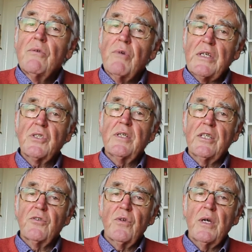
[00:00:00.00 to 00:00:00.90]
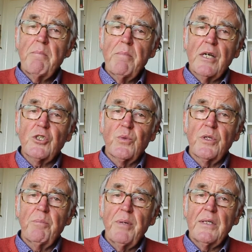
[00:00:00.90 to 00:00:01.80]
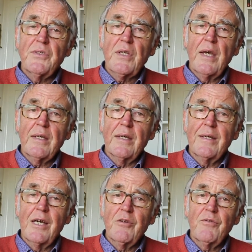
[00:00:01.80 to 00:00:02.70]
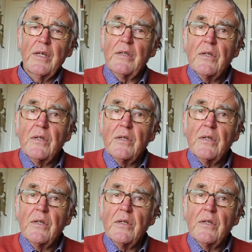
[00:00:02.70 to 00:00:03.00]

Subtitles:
resonates very much with a panpsychic kind of thing,